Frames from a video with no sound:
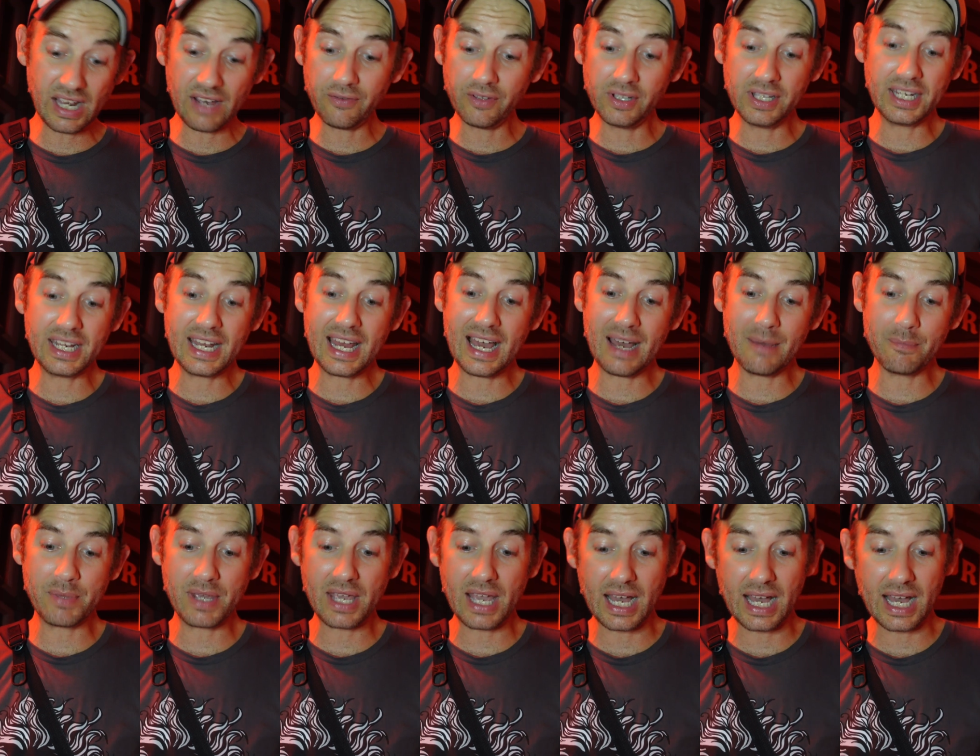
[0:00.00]
definitely not
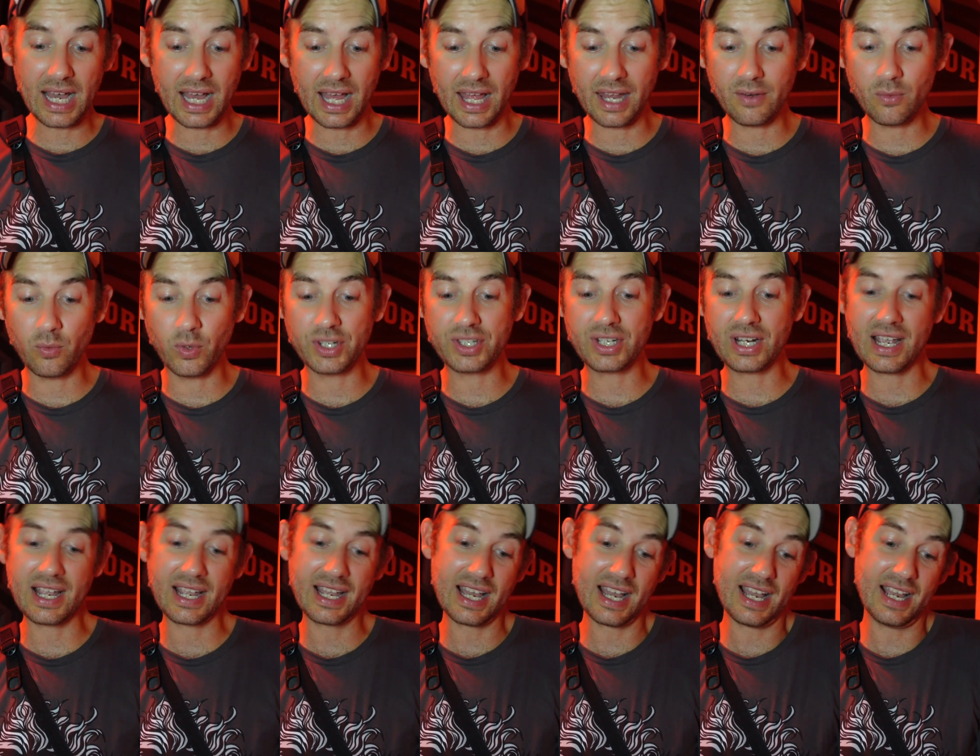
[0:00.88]
Beyond, which
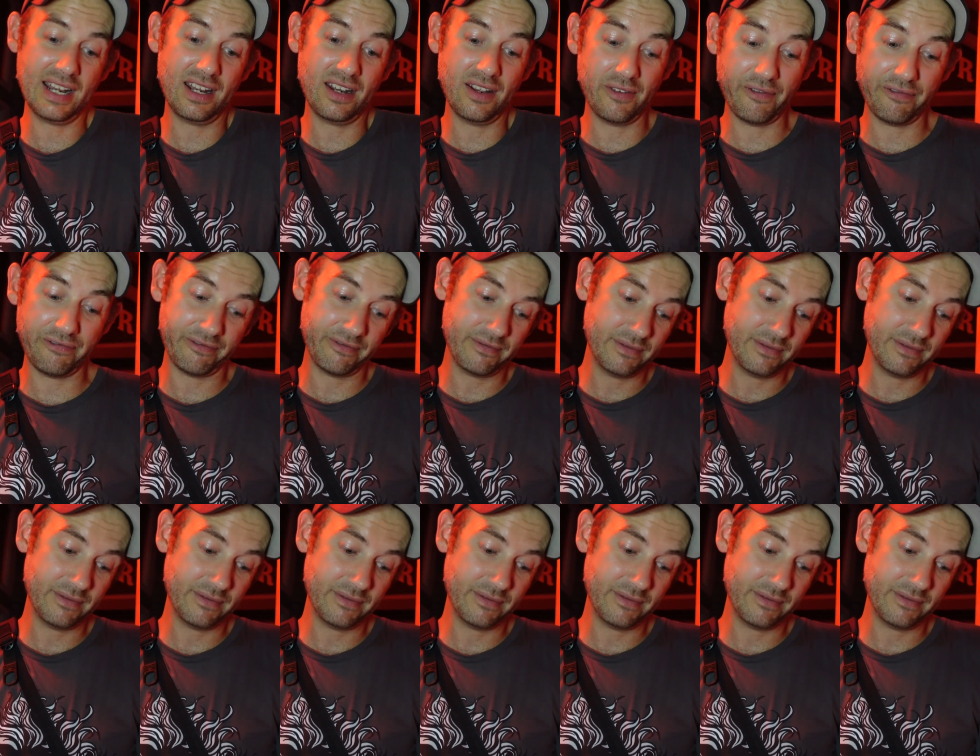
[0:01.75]
I kind of